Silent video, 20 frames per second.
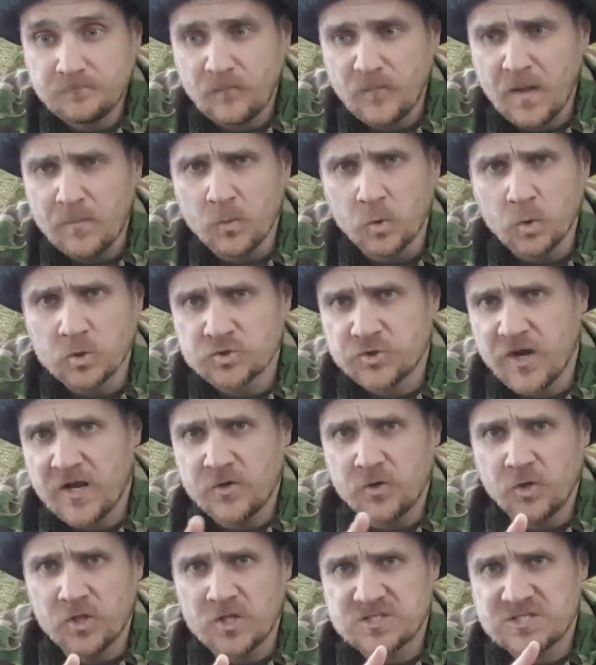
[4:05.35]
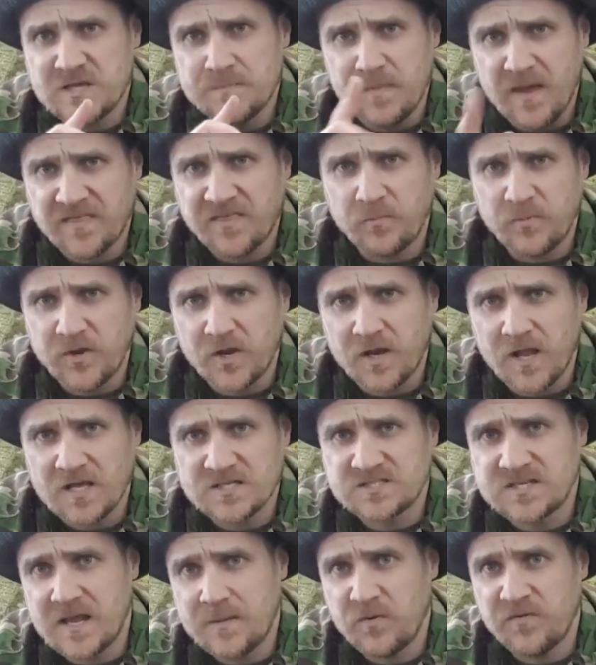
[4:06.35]
and we're going to try and do it in the same method we done last
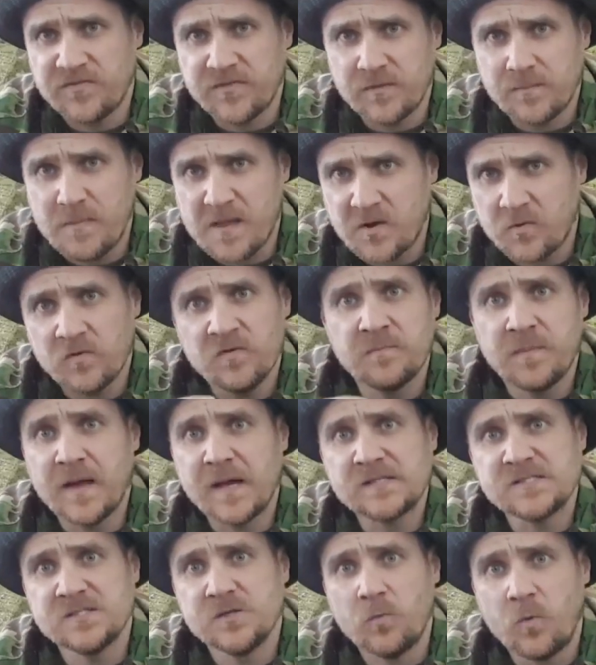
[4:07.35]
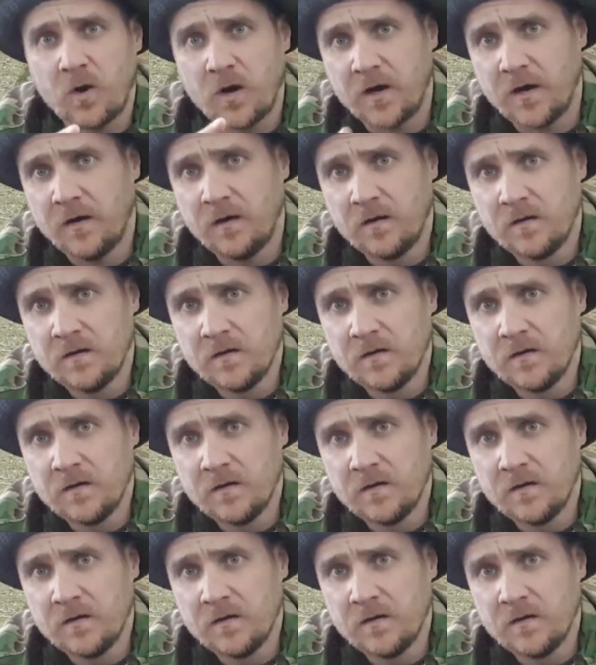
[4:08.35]
time with the microwave bags in the water.